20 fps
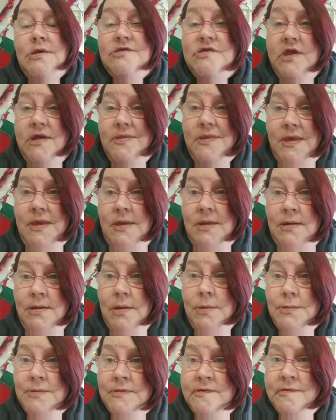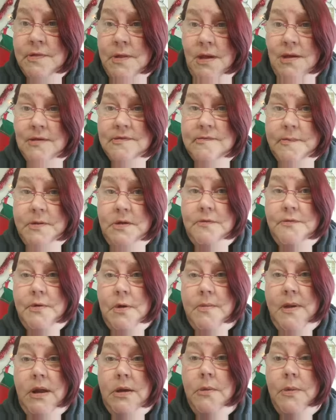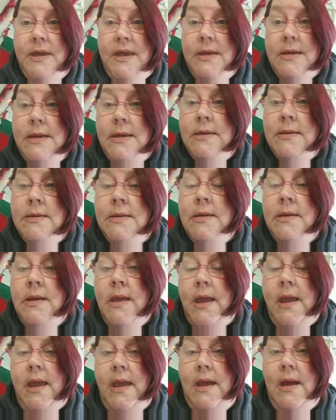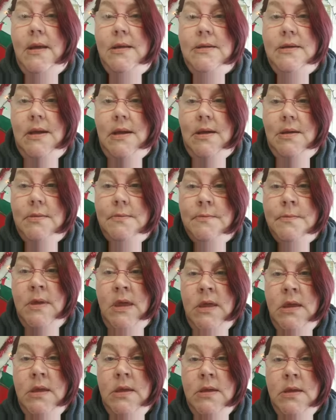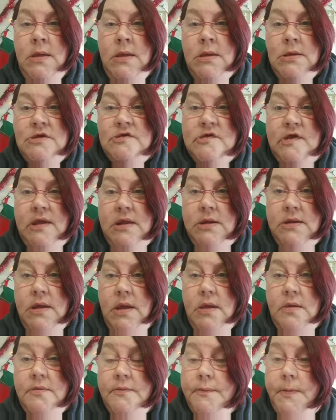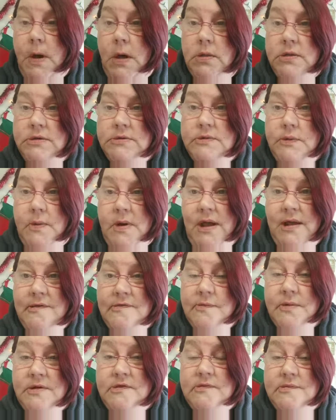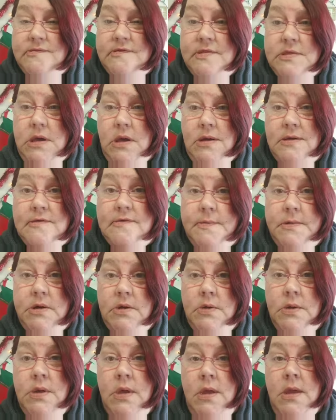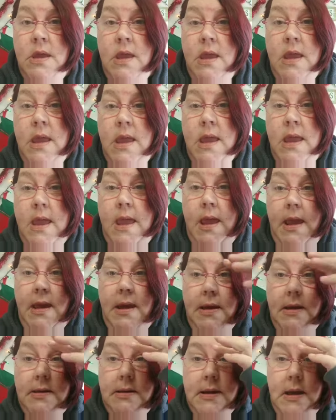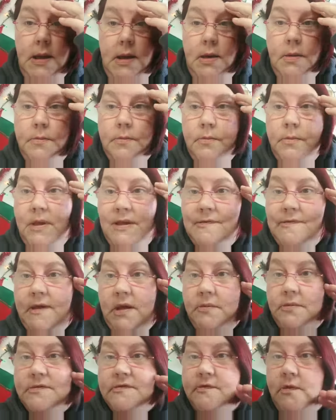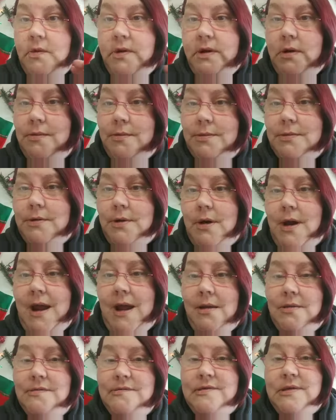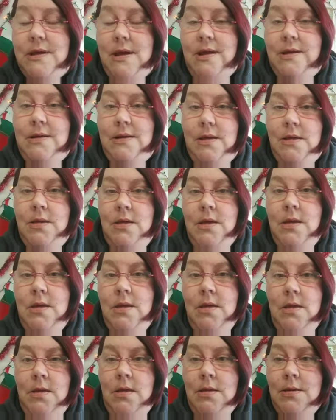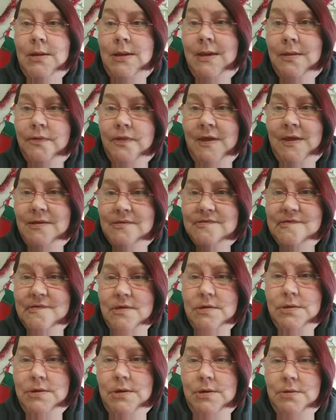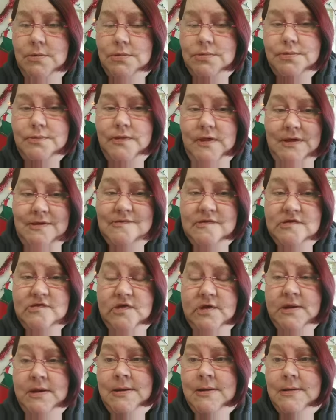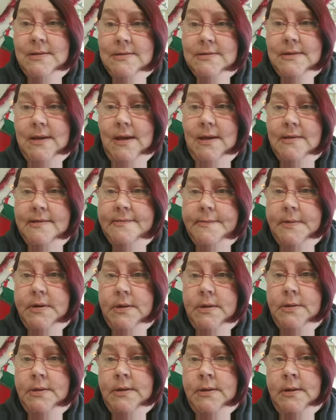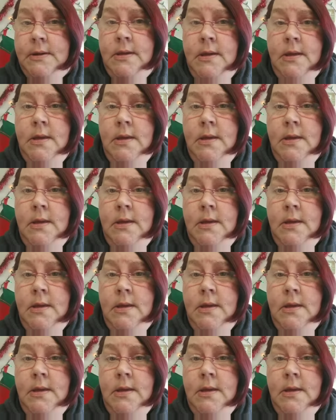She then was in the hospital for about a week, and she had fallen twice while she was at the hospital. And as I was going over to her house to kind of get things, things that she needed at the hospital and,